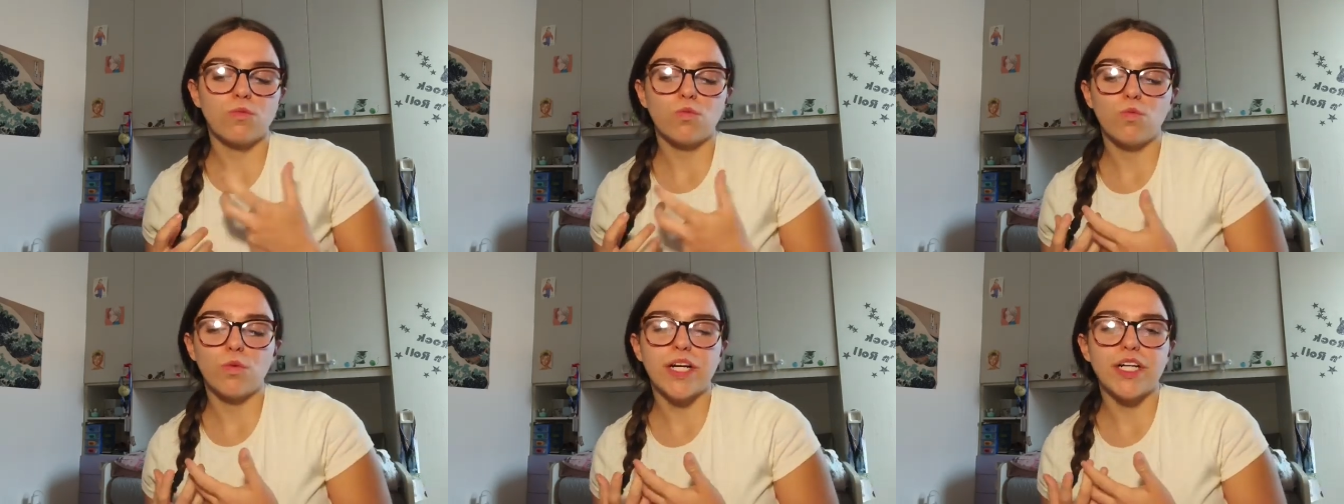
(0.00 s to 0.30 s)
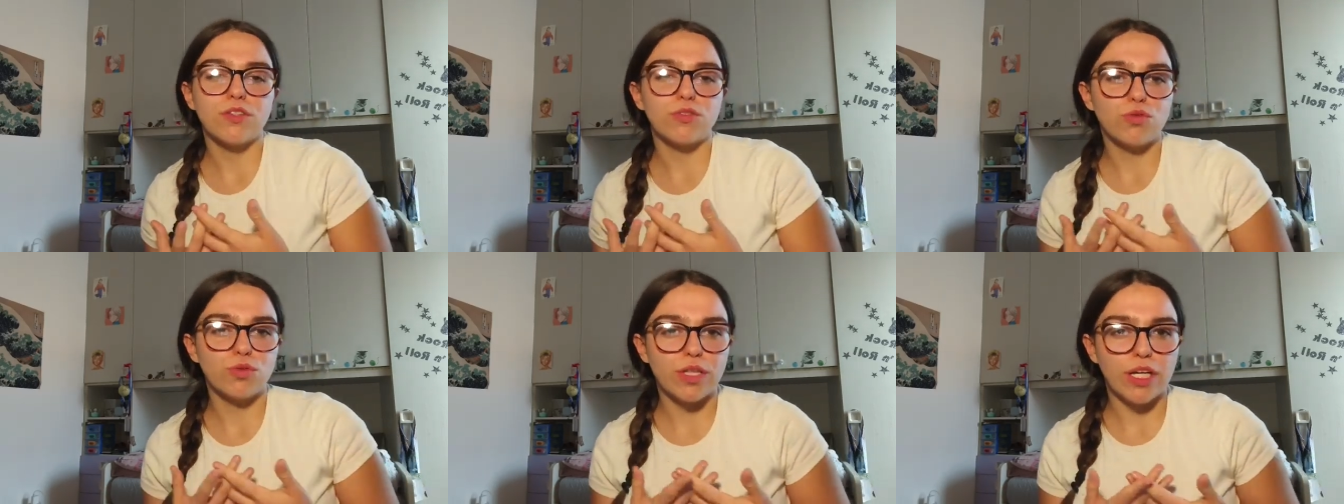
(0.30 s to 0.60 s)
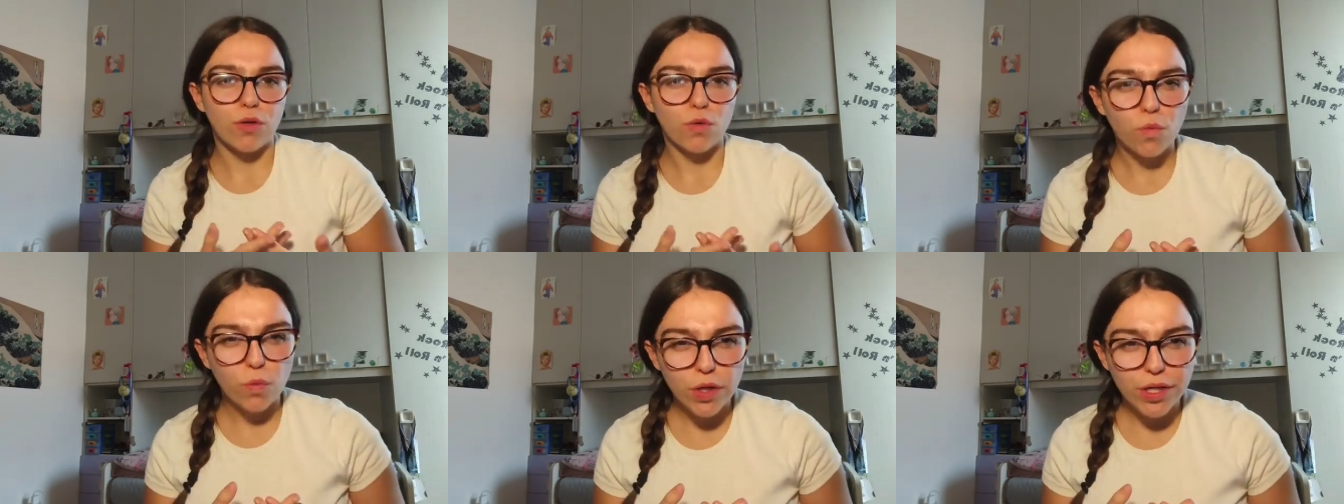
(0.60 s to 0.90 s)
where do
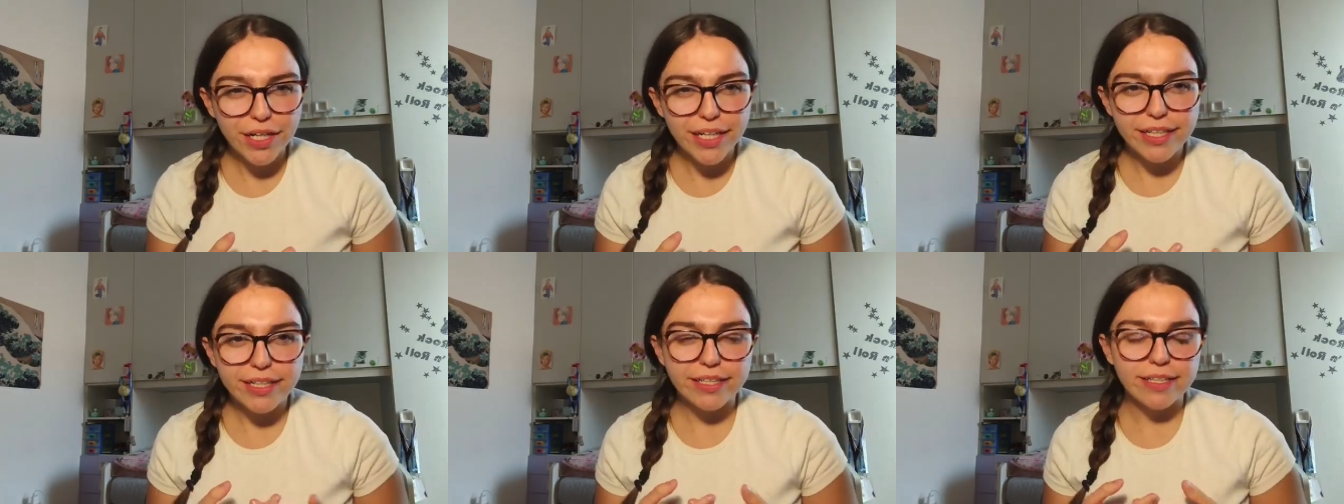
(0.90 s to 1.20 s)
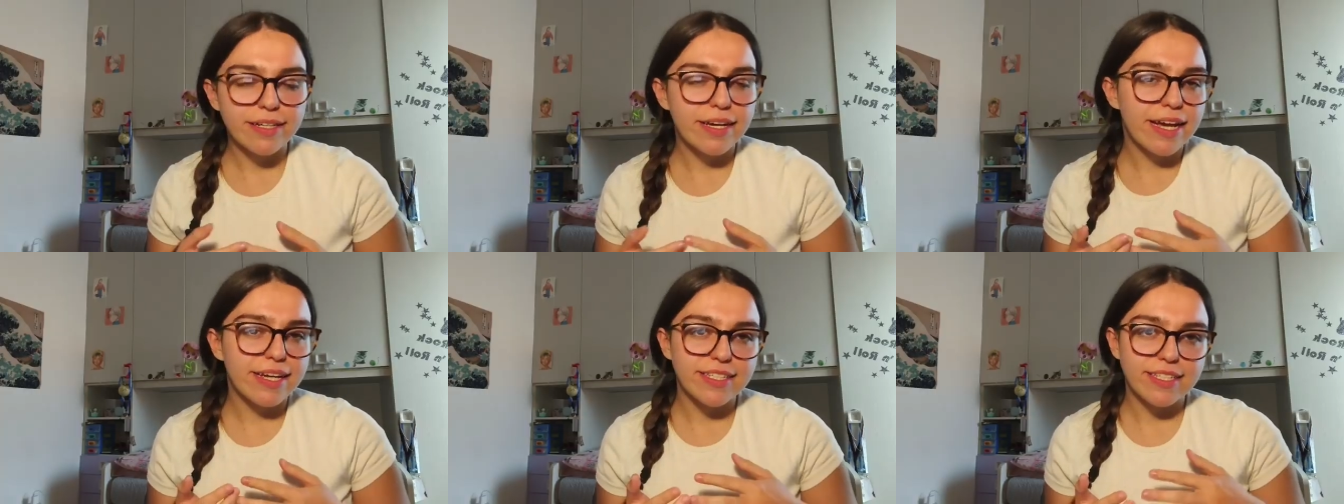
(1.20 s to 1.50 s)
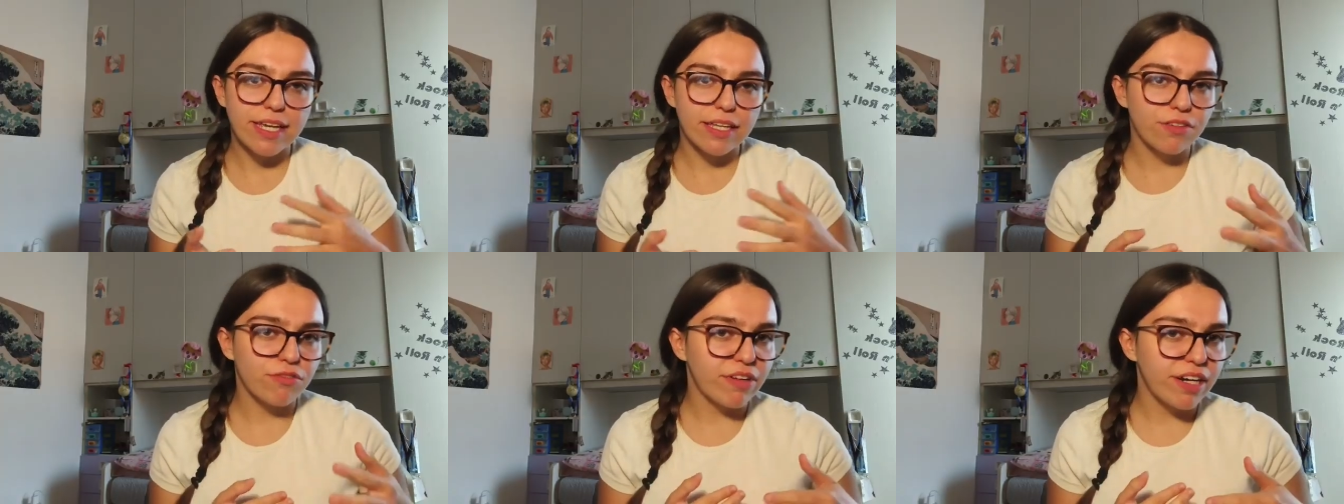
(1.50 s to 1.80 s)
they work,
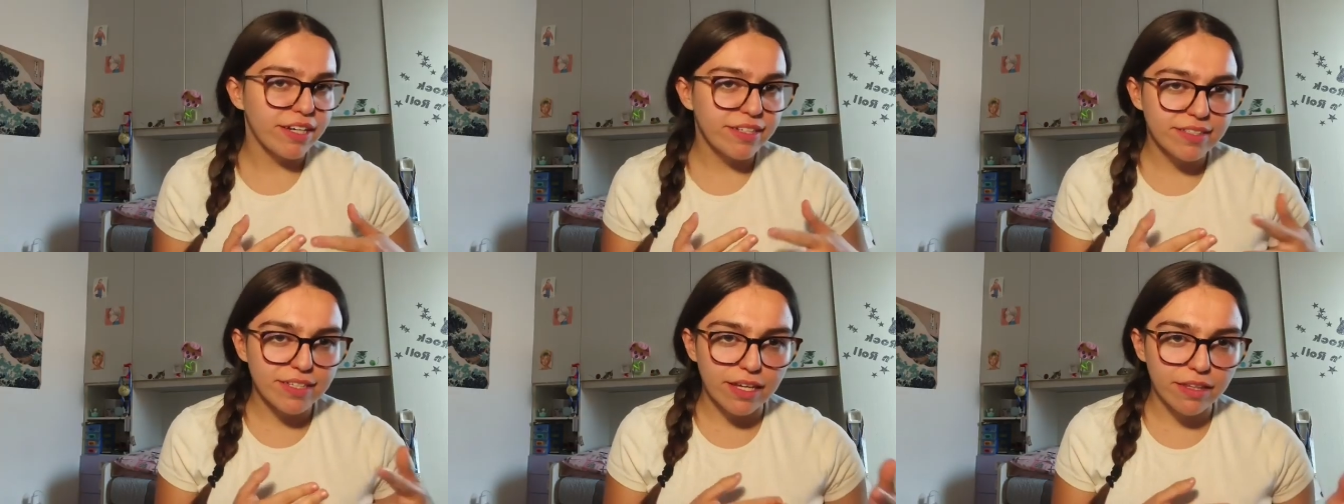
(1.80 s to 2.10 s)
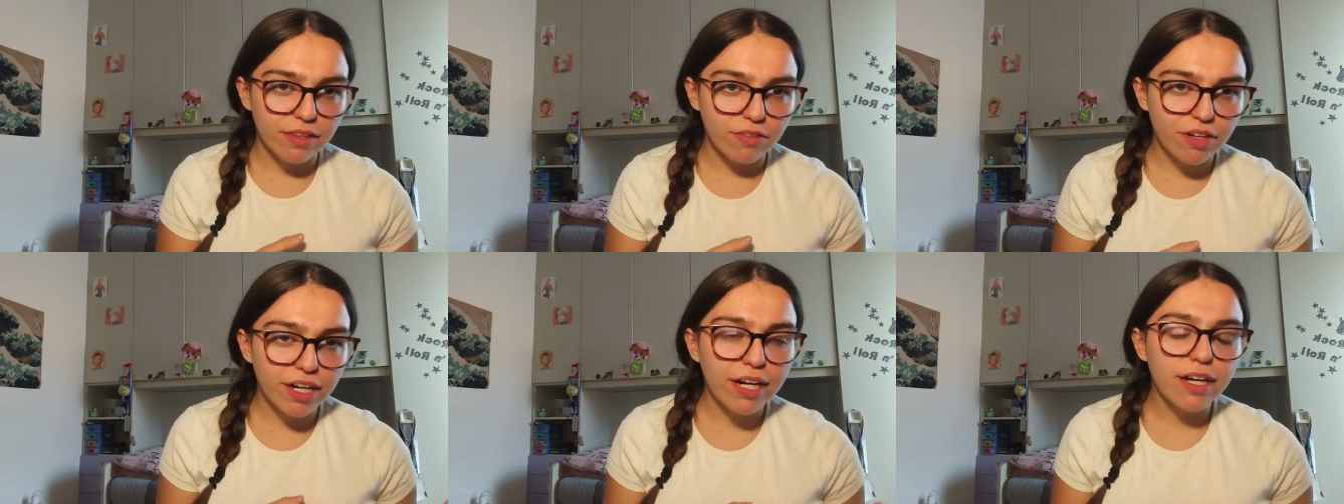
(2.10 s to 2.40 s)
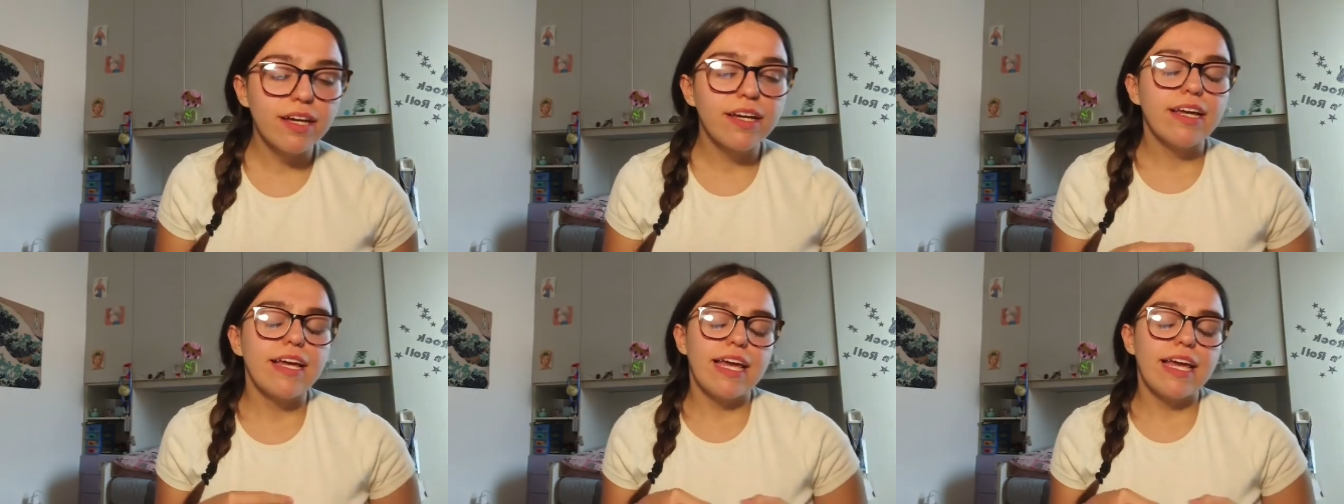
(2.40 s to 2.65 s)
etc. etc.